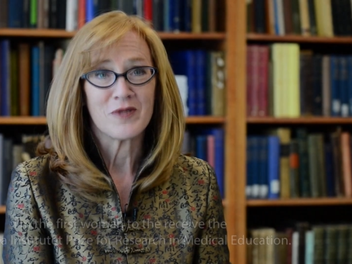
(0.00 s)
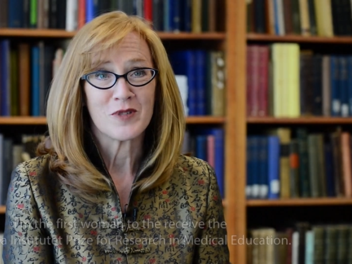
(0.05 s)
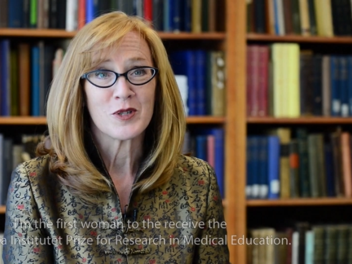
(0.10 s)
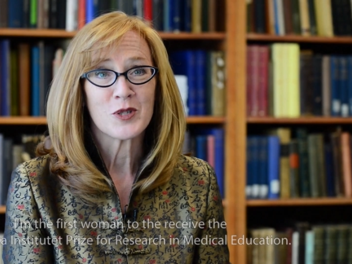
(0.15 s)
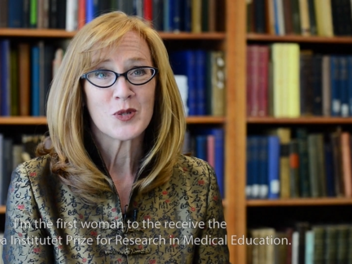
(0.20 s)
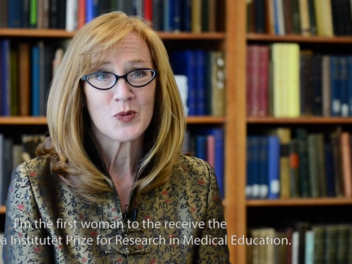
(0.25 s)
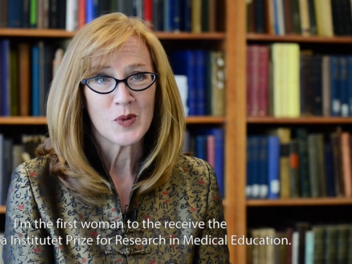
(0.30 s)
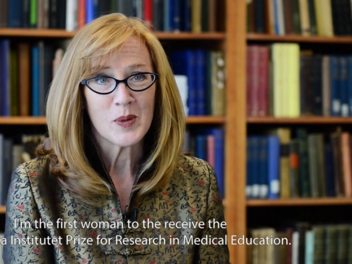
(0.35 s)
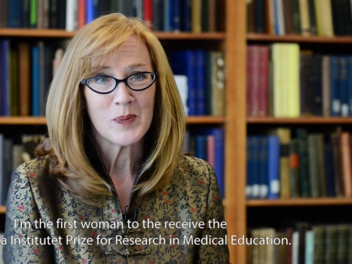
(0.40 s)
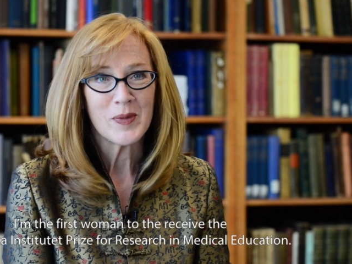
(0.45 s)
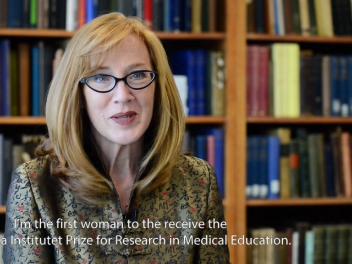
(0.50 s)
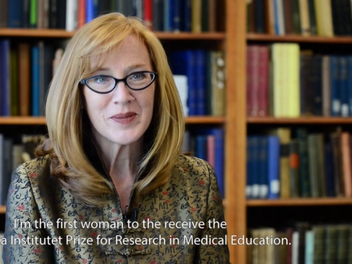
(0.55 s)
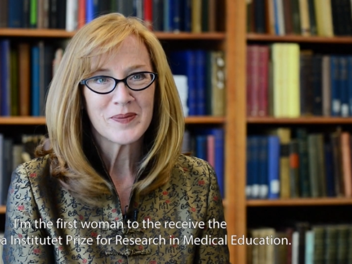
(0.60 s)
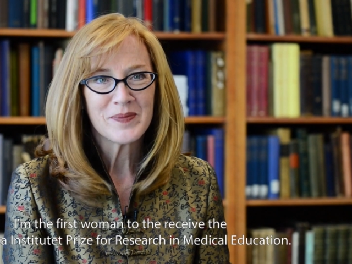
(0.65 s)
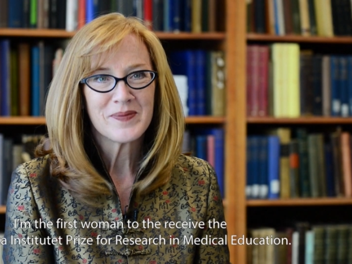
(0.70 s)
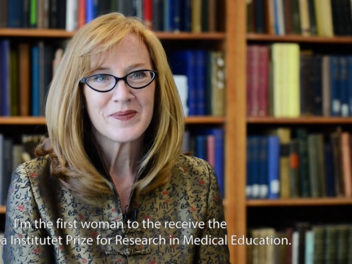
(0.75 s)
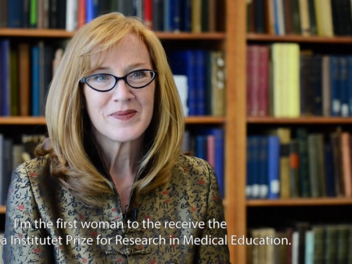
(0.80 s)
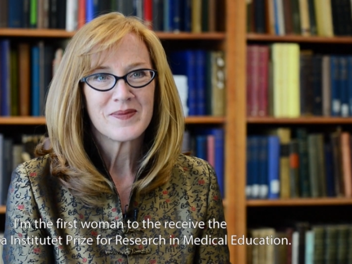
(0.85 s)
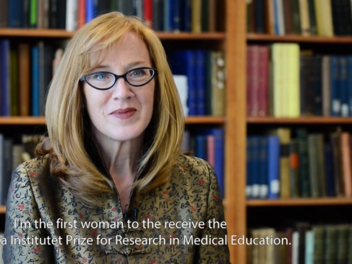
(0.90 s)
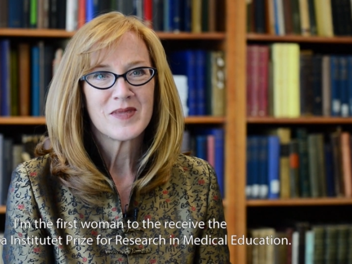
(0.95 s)
first woman
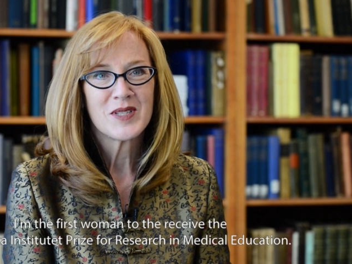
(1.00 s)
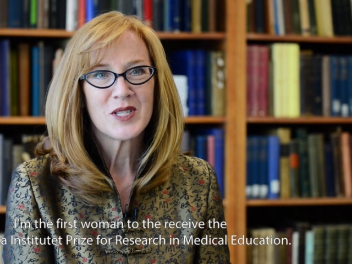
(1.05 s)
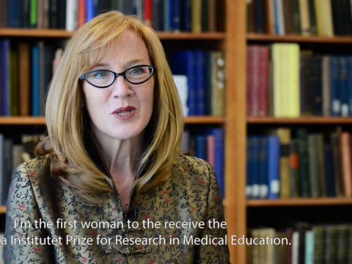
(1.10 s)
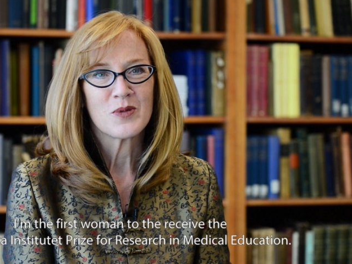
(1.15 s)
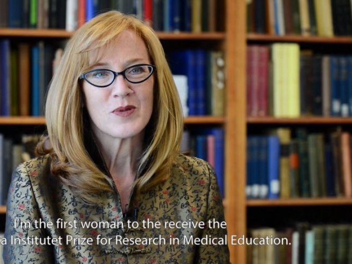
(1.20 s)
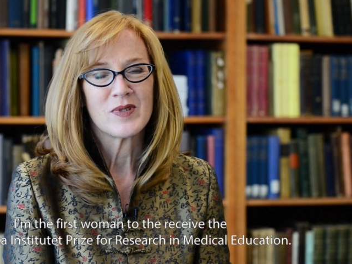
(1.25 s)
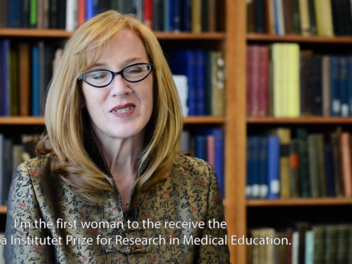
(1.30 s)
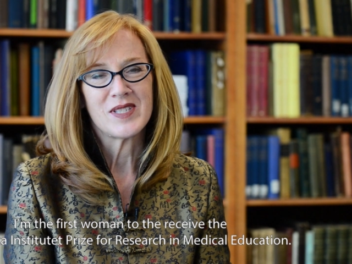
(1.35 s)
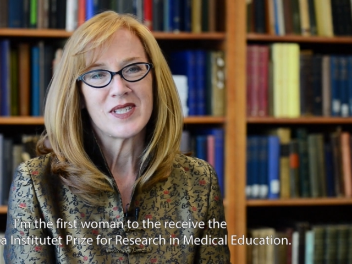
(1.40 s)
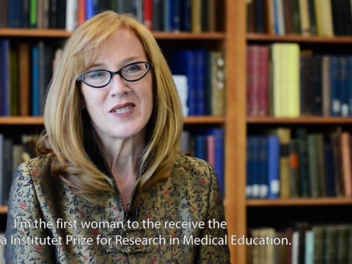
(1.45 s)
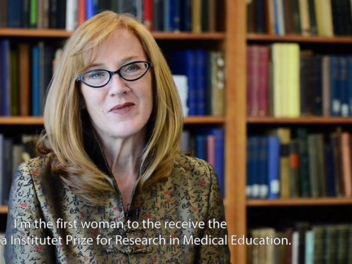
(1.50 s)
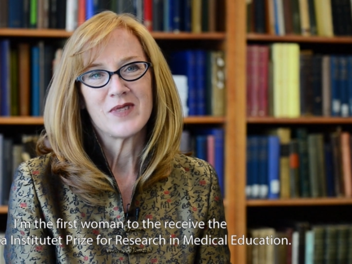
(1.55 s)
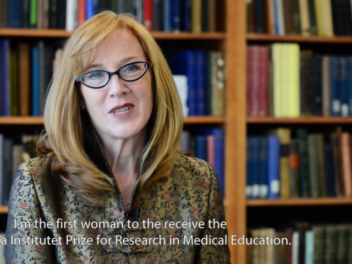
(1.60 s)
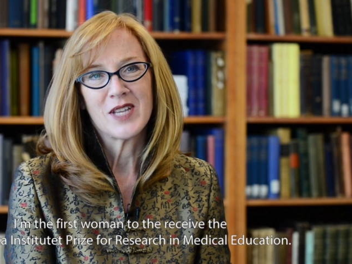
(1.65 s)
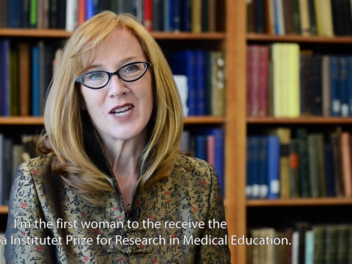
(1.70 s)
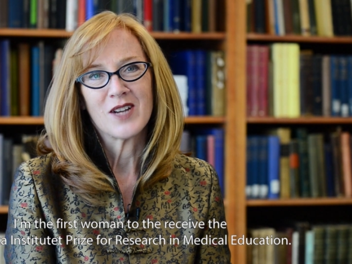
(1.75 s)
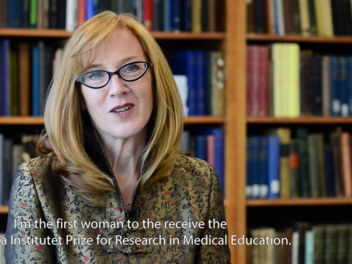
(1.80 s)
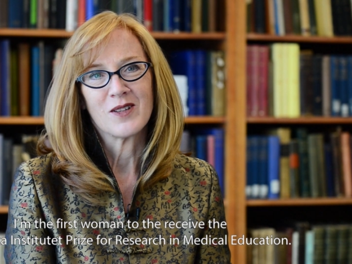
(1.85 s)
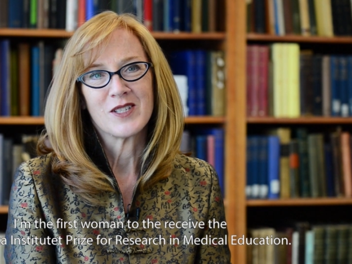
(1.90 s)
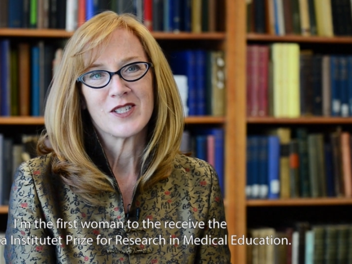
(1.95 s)
to receive the
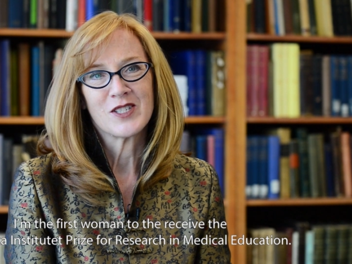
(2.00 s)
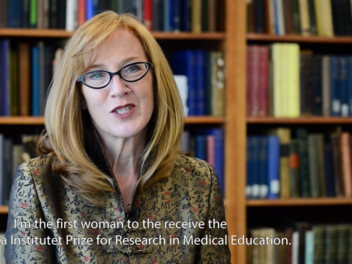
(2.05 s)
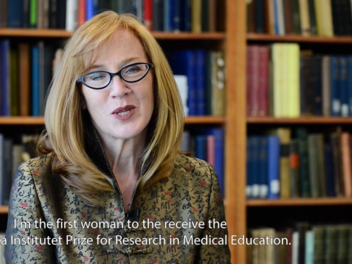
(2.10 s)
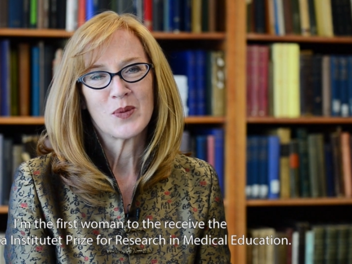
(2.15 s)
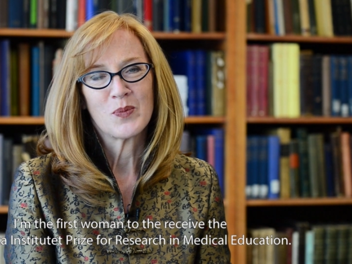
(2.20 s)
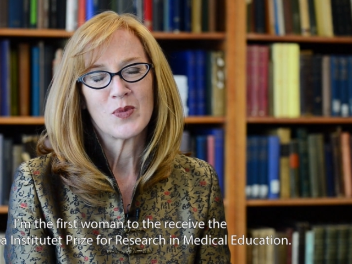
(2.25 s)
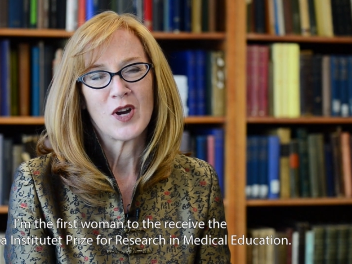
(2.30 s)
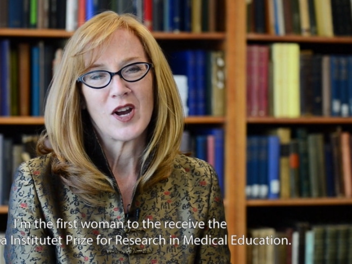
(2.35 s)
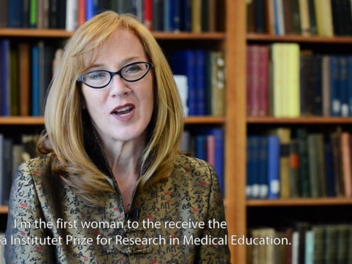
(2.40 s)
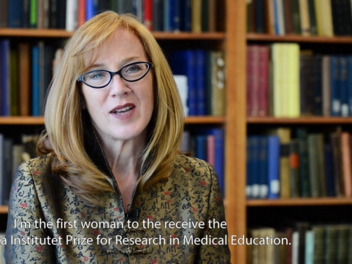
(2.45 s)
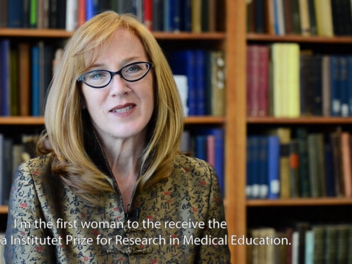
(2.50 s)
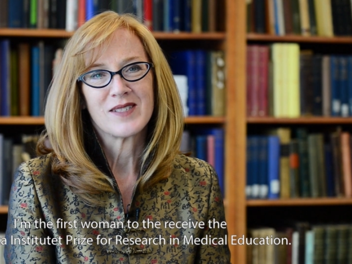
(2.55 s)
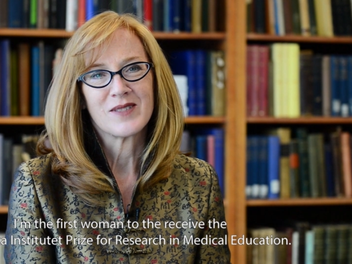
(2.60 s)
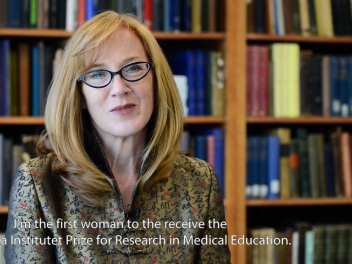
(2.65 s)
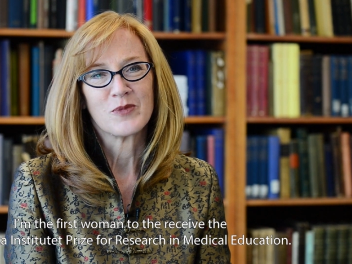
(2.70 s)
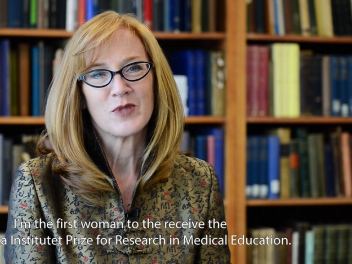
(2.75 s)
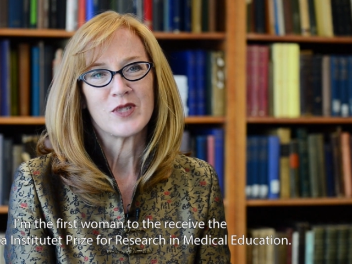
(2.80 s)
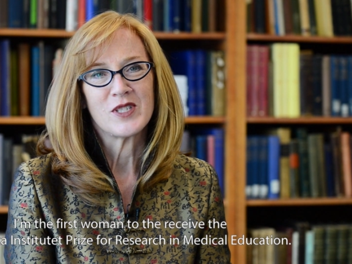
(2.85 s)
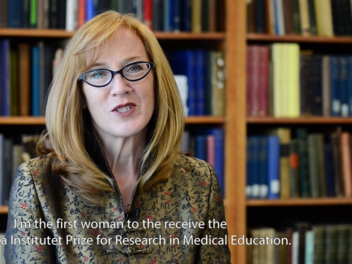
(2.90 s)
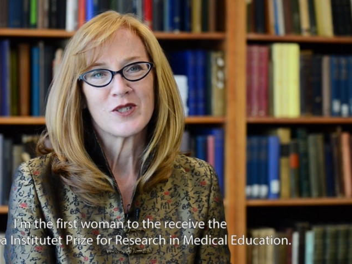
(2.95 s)
Karolinska Prize
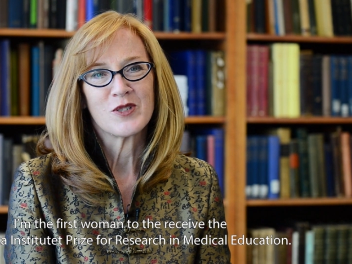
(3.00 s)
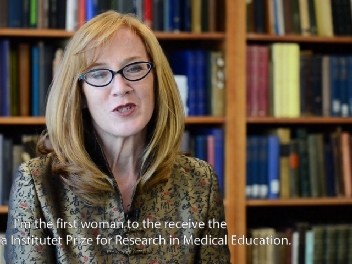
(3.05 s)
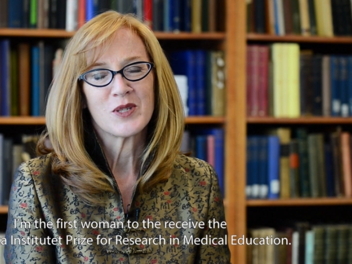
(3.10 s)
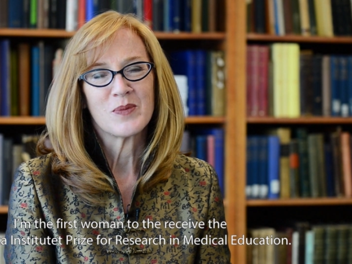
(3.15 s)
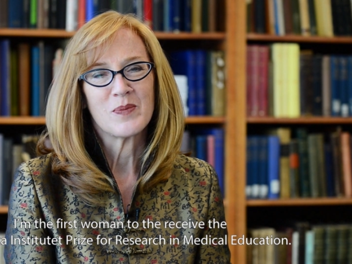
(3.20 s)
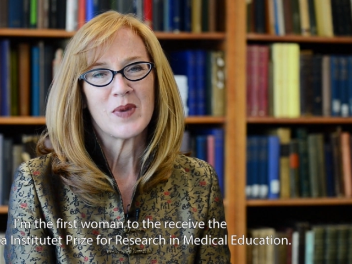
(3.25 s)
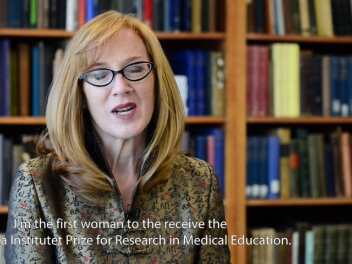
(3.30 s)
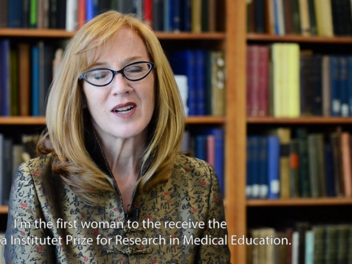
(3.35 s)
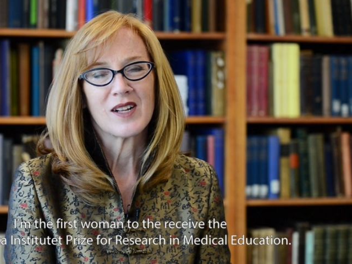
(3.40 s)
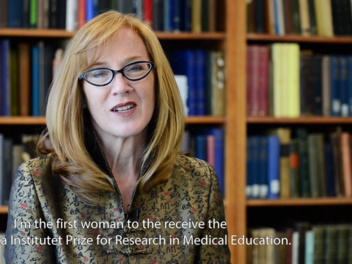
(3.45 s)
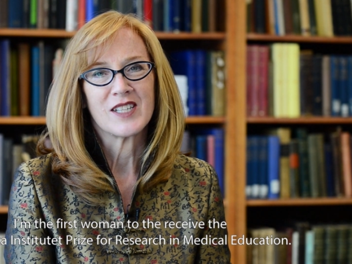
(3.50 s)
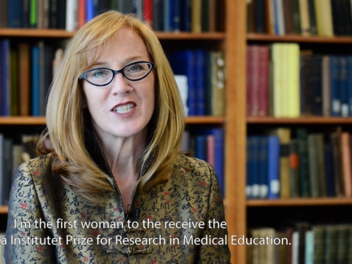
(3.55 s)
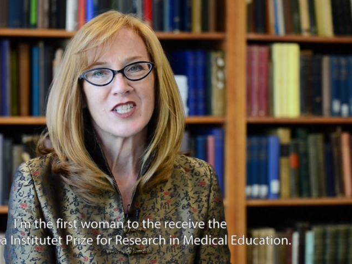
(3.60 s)
in Research and Medical